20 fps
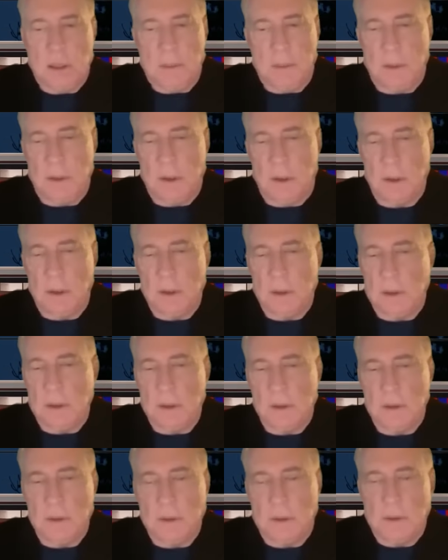
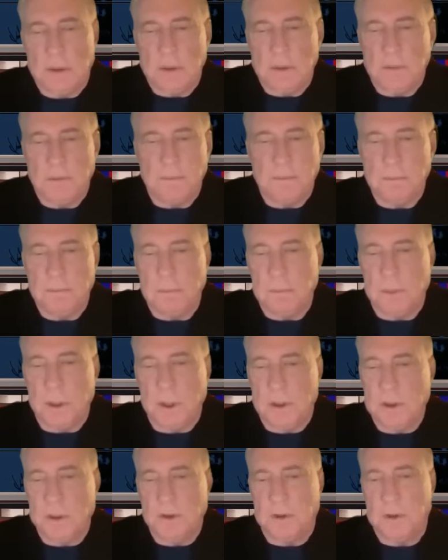
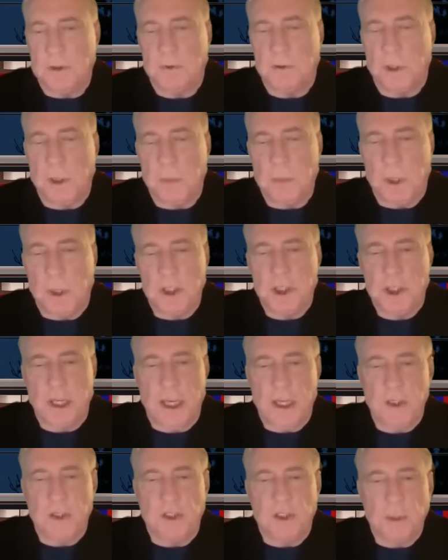There isn't very much
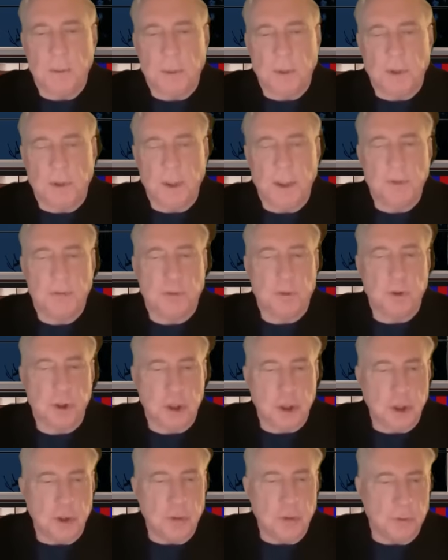antipathy for
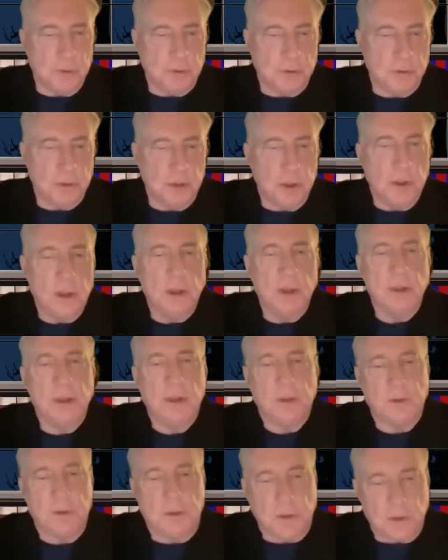Jews.
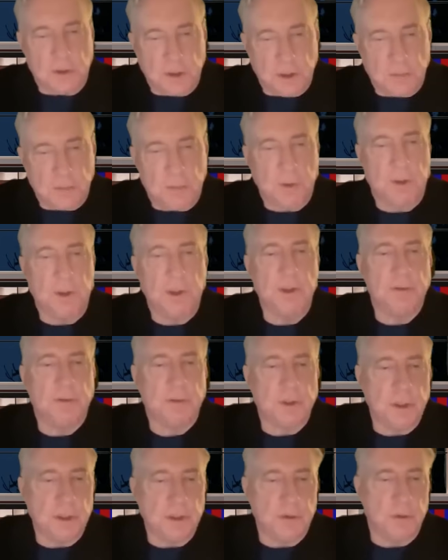There is antipathy
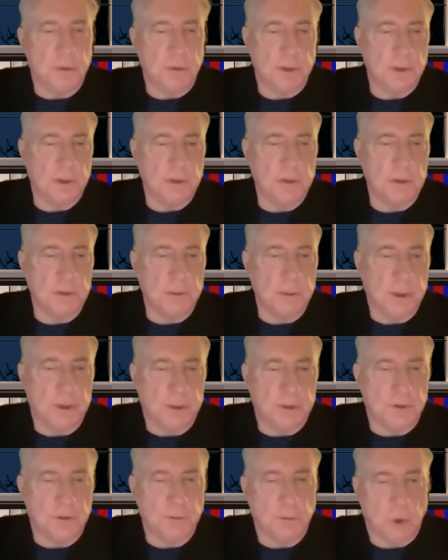for Israel
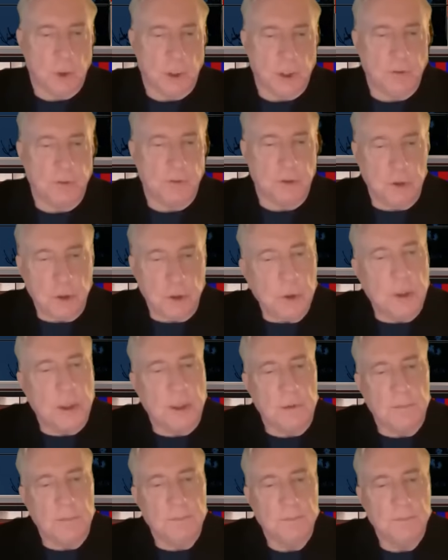because of what it's doing.